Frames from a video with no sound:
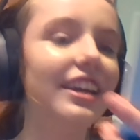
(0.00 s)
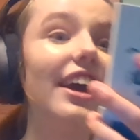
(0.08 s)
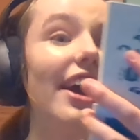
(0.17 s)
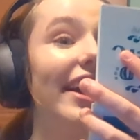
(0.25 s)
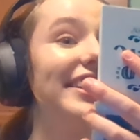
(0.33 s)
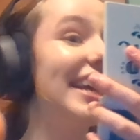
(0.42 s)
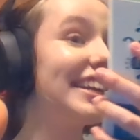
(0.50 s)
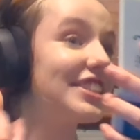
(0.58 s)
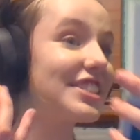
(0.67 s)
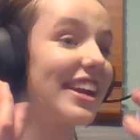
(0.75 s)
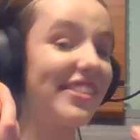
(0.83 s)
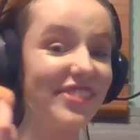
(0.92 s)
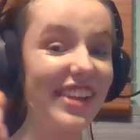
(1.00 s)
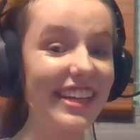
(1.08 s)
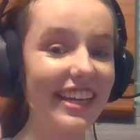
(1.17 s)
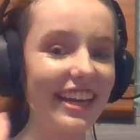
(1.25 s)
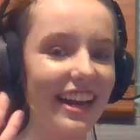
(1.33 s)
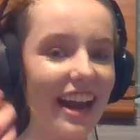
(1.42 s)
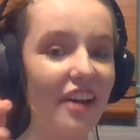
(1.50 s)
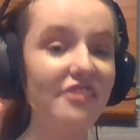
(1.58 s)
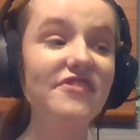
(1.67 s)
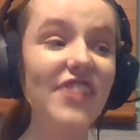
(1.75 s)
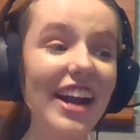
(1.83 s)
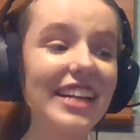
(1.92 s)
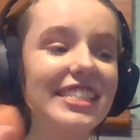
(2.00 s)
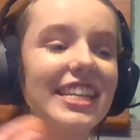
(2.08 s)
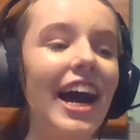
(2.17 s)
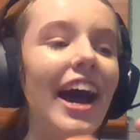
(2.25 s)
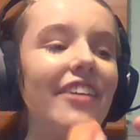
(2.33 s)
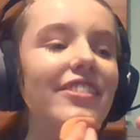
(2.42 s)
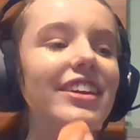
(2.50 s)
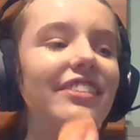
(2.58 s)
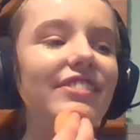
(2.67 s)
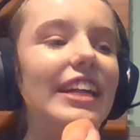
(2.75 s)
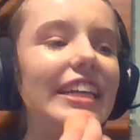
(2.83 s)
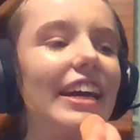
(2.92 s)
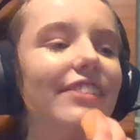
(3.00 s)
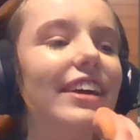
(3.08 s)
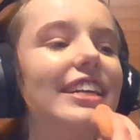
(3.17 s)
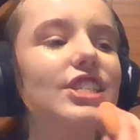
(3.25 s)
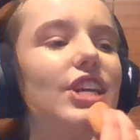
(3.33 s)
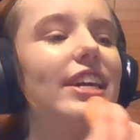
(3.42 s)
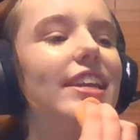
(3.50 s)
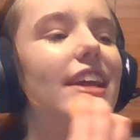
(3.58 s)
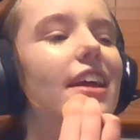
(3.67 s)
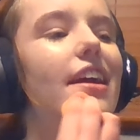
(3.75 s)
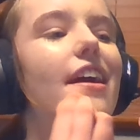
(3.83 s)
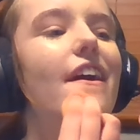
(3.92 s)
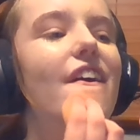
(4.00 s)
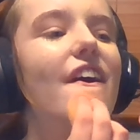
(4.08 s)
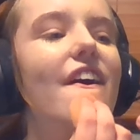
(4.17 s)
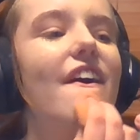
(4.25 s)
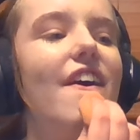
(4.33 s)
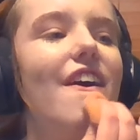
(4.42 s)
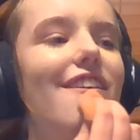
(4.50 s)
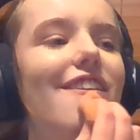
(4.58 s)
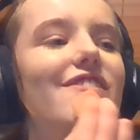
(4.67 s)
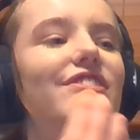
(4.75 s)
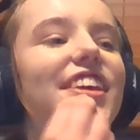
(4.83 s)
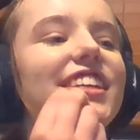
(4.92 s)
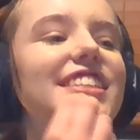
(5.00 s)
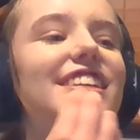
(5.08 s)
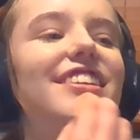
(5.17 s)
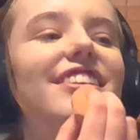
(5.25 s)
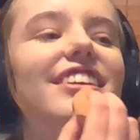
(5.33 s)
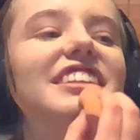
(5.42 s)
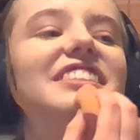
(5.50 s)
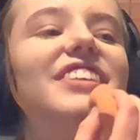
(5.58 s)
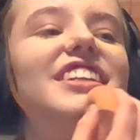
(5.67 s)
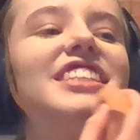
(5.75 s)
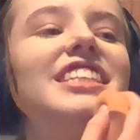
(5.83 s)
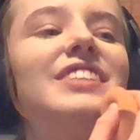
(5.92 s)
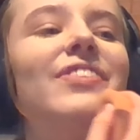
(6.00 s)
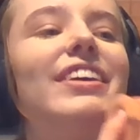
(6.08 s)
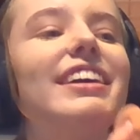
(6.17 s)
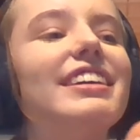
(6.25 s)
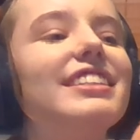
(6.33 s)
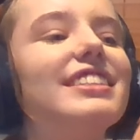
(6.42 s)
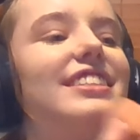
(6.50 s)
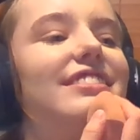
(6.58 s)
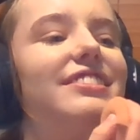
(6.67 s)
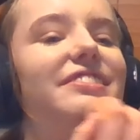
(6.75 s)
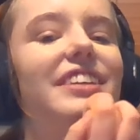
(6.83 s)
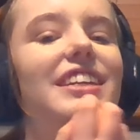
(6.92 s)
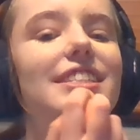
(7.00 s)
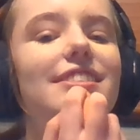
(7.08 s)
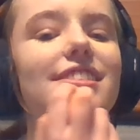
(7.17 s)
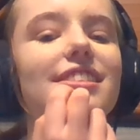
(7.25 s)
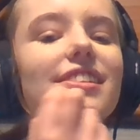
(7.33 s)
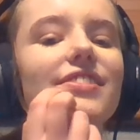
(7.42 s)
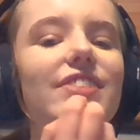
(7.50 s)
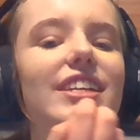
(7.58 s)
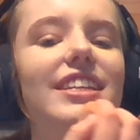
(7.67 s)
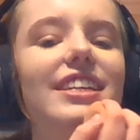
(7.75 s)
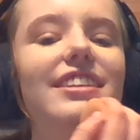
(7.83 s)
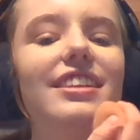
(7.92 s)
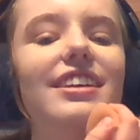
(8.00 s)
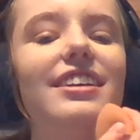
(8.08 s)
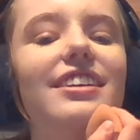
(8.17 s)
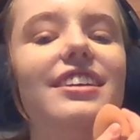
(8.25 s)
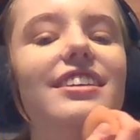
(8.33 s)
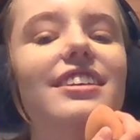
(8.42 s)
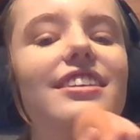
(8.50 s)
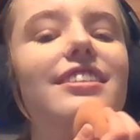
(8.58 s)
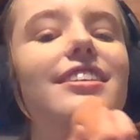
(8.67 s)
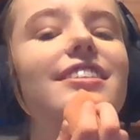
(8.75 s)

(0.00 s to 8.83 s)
Alright, then you start blending it out. First, I want to blend out my chin. Because, you know, X makes the spot, so then as well start blending there.